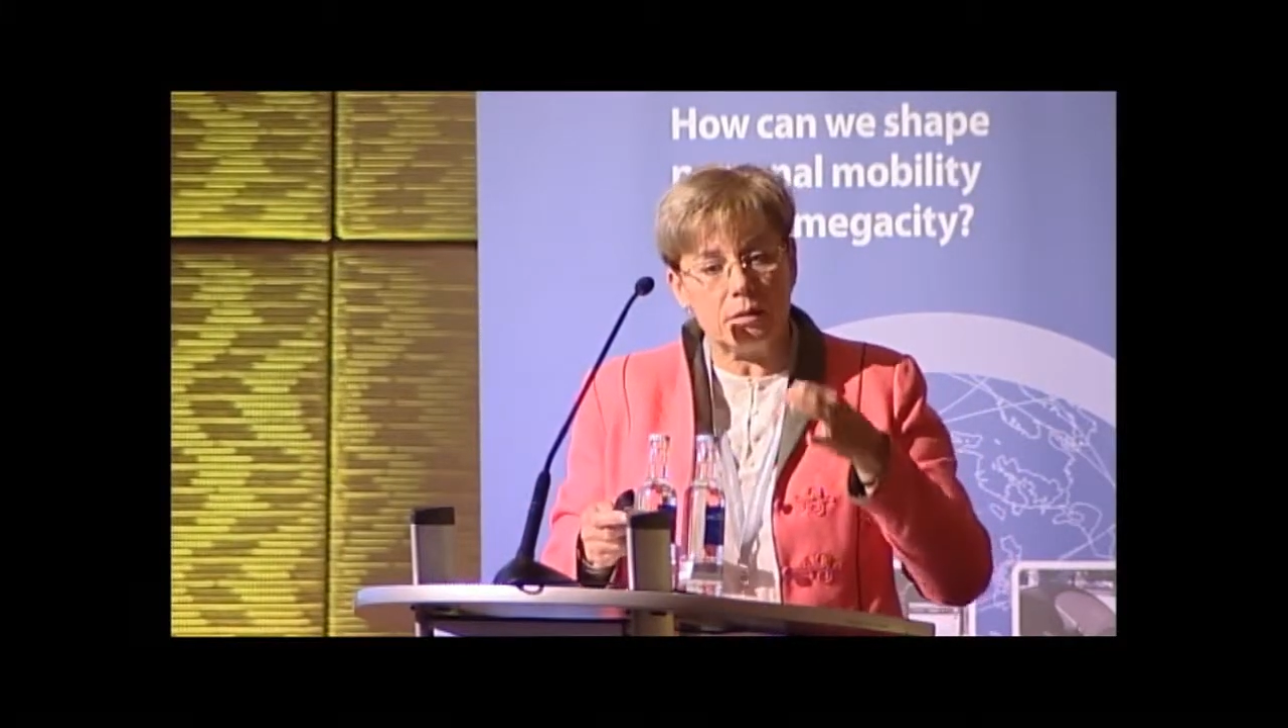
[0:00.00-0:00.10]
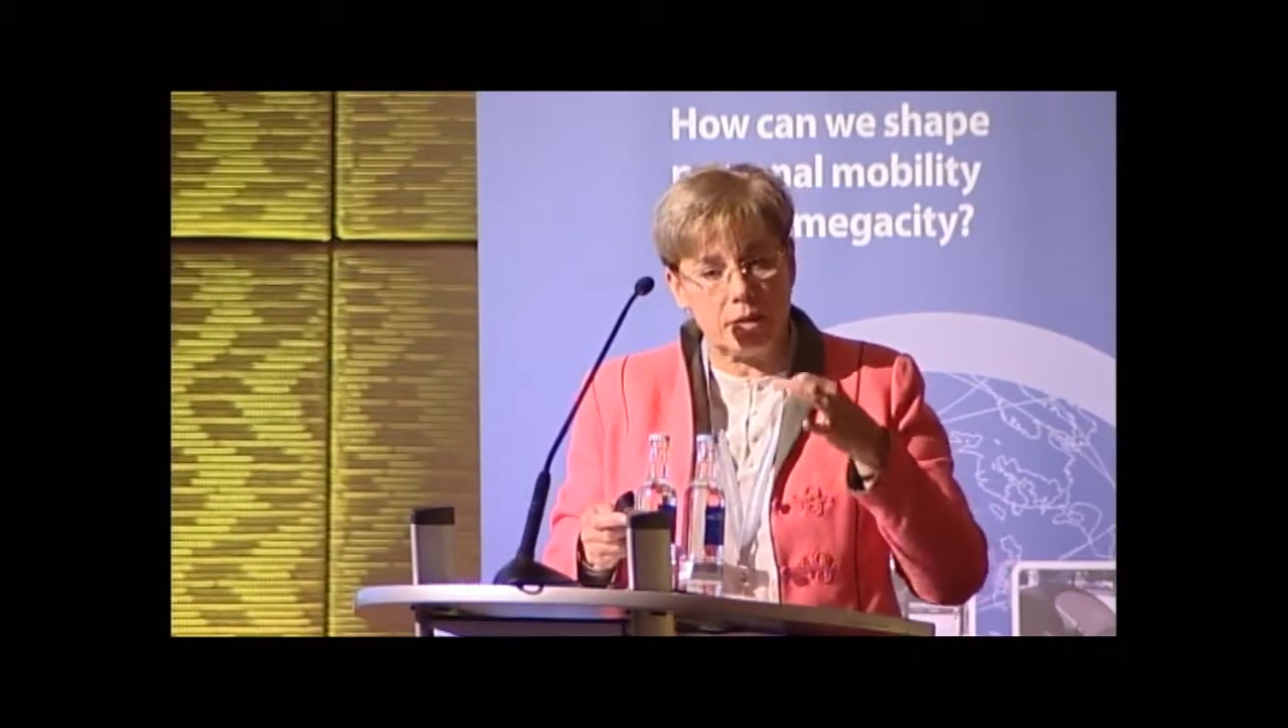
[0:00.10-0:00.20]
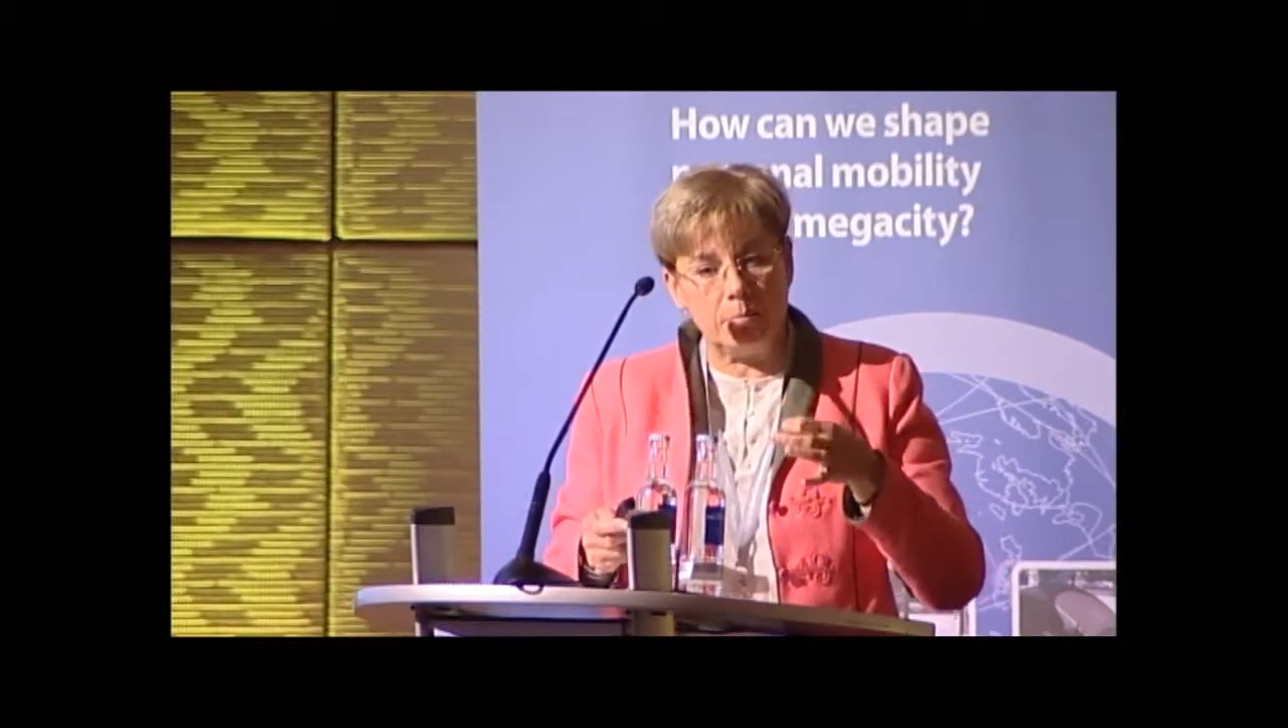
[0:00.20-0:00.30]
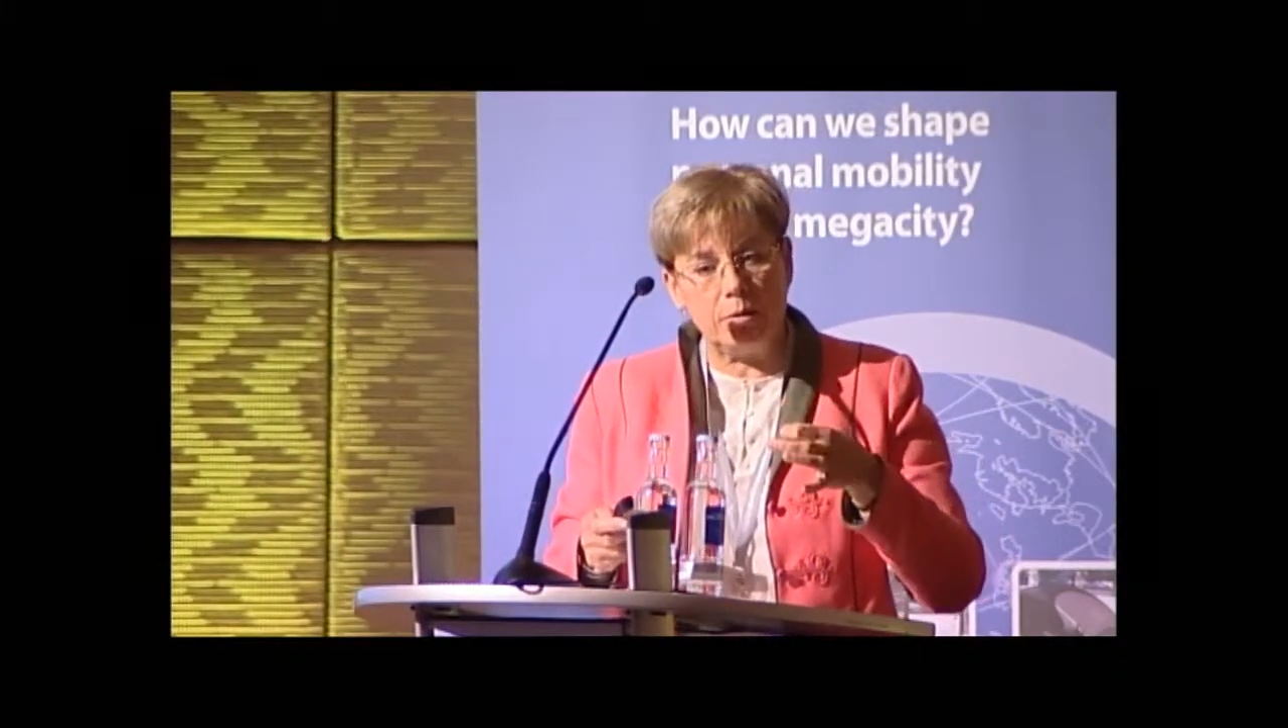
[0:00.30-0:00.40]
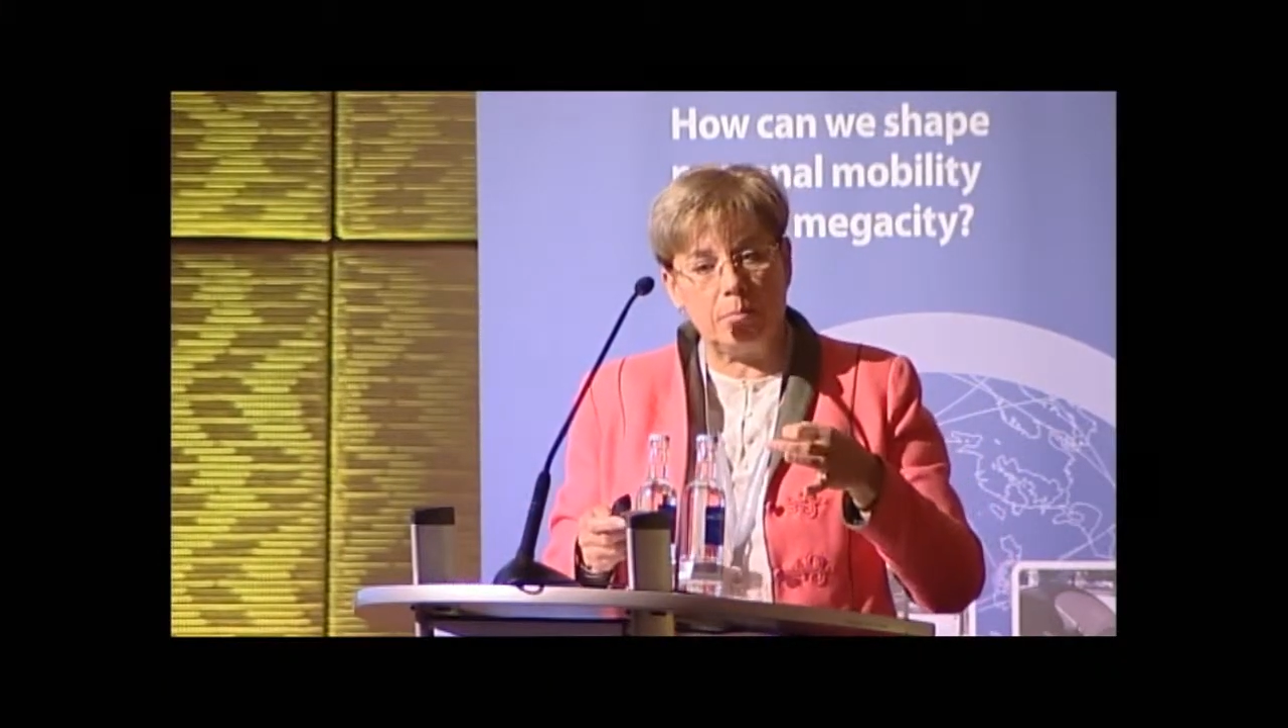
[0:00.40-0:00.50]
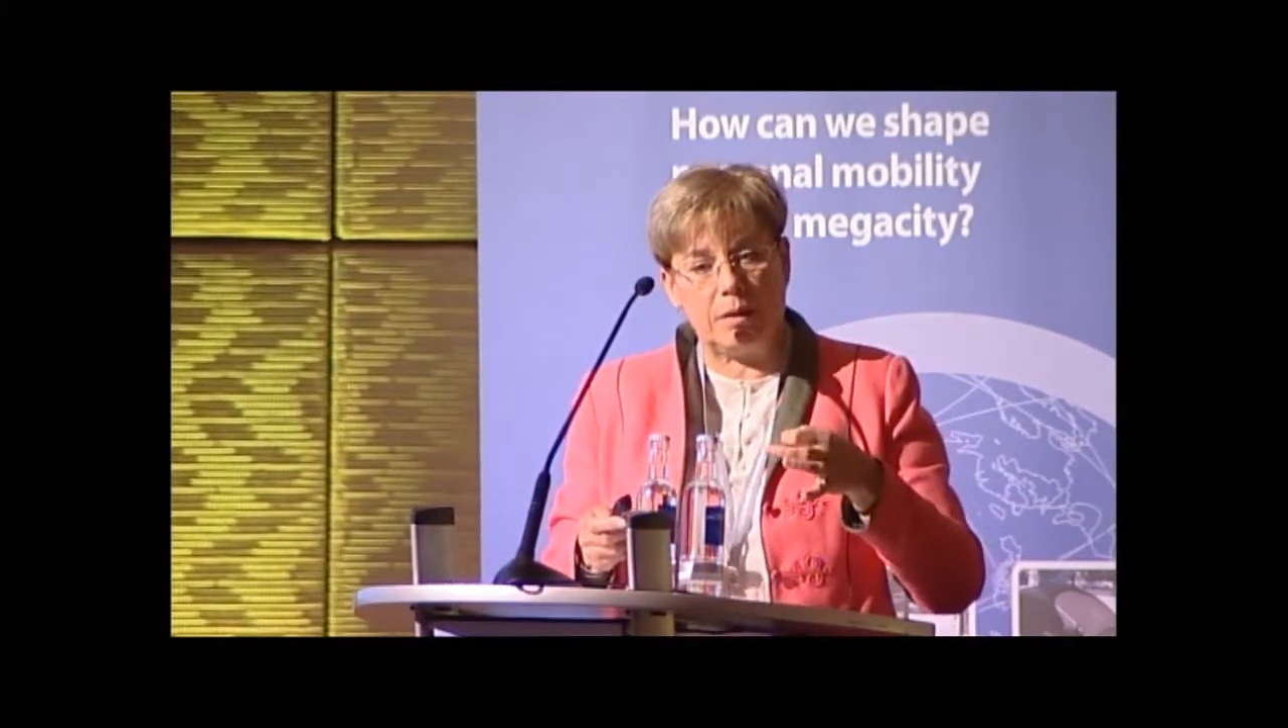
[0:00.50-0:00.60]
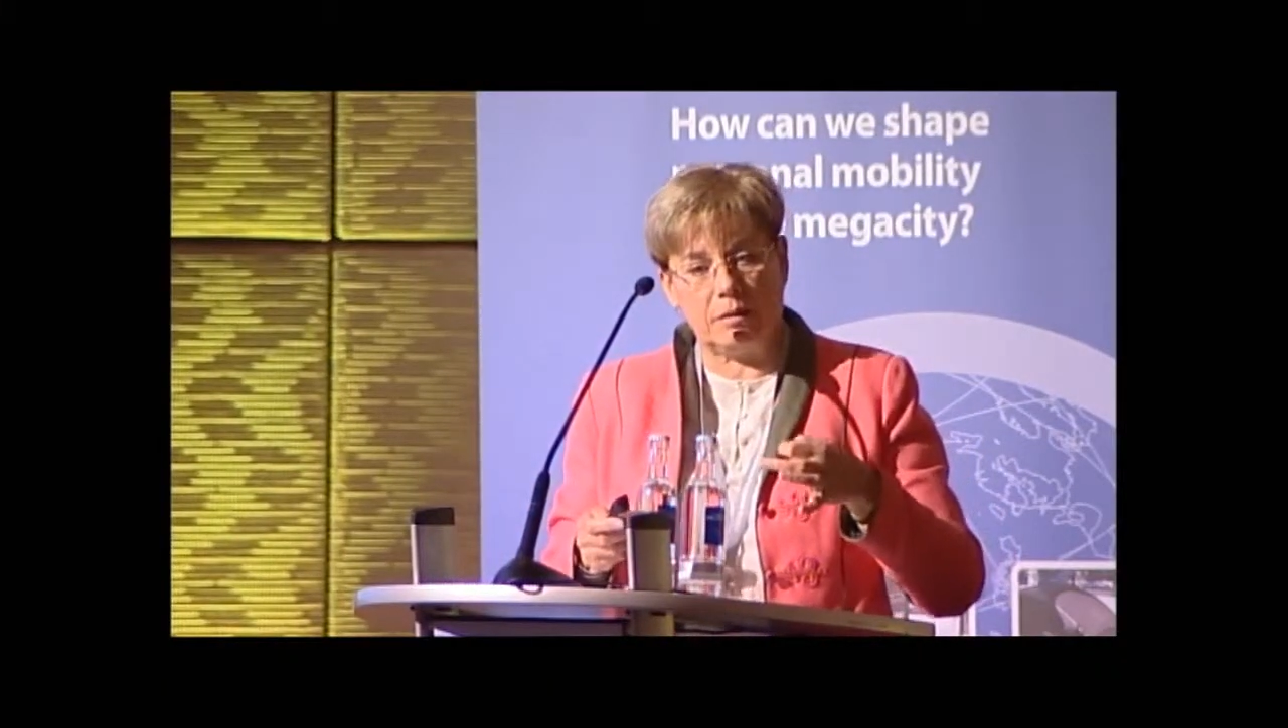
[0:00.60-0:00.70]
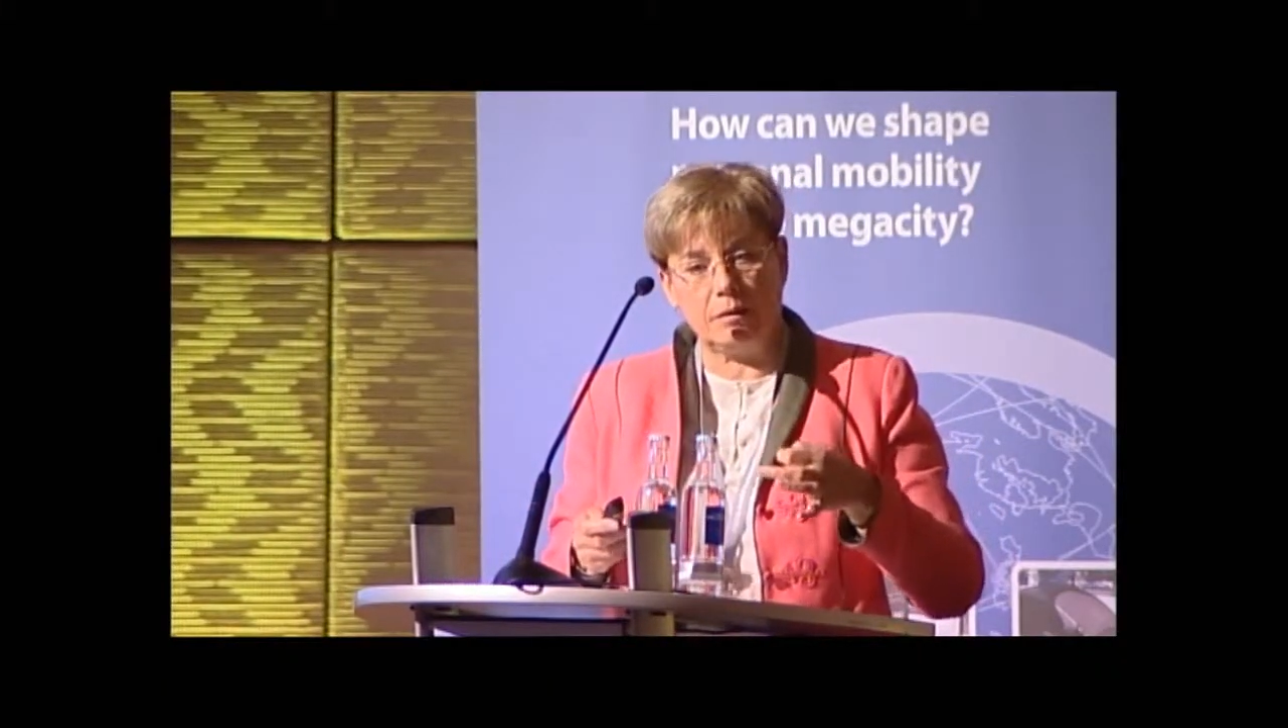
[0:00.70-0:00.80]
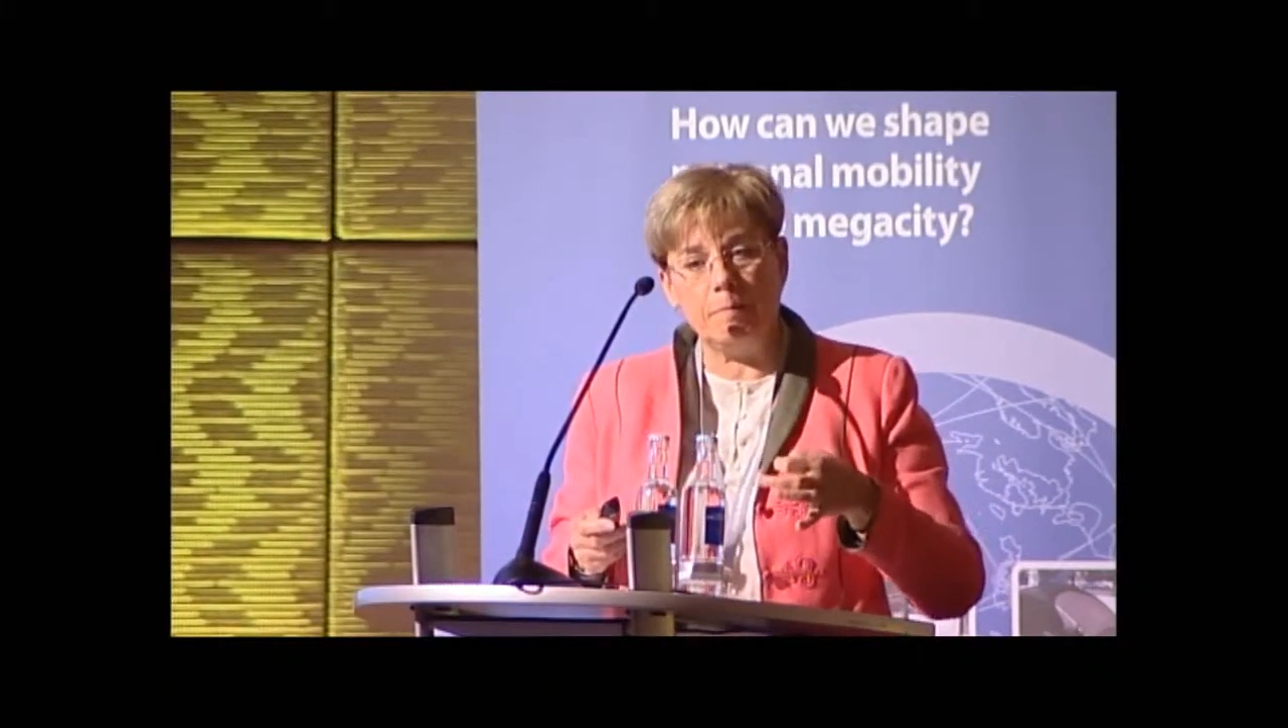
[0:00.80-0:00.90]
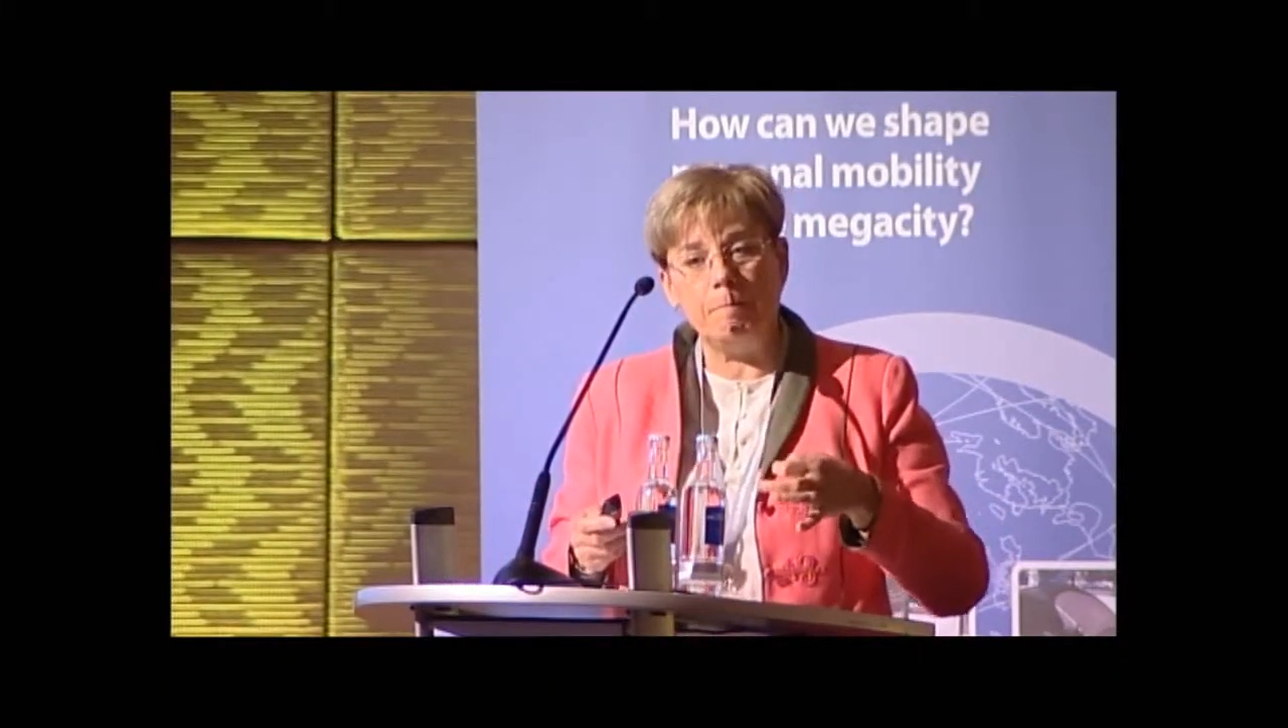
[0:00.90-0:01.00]
simple
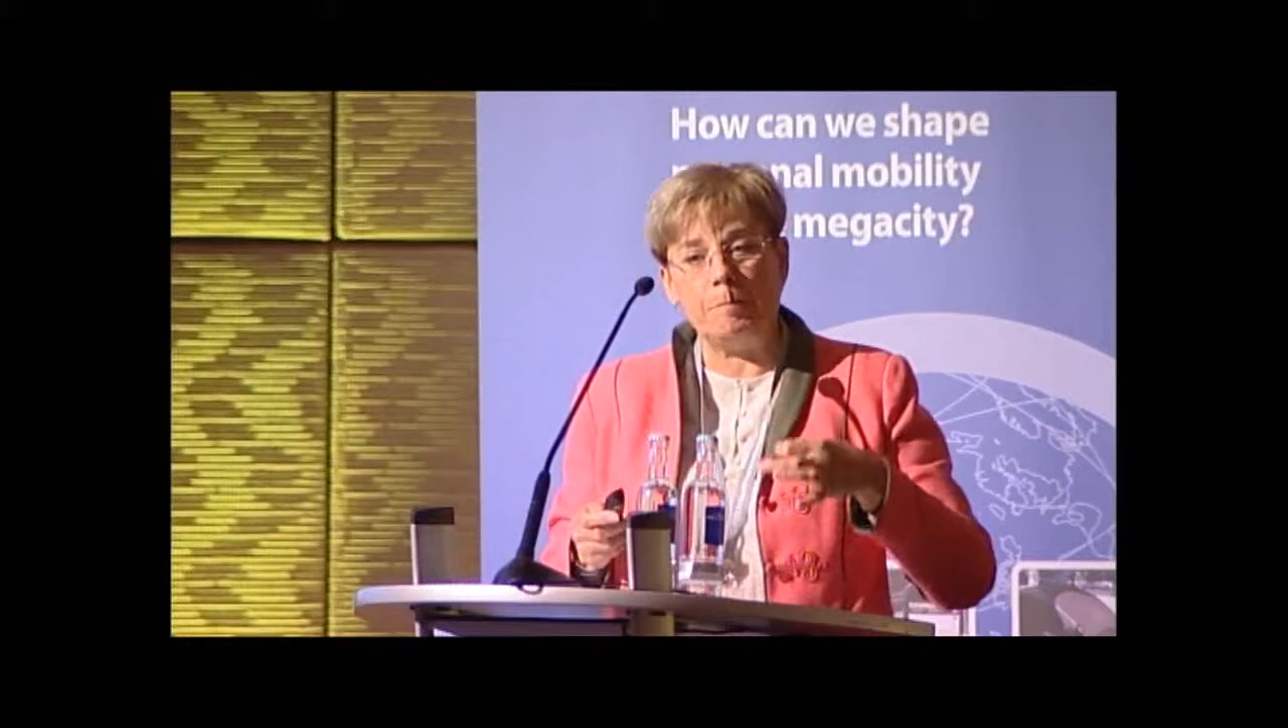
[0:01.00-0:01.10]
model,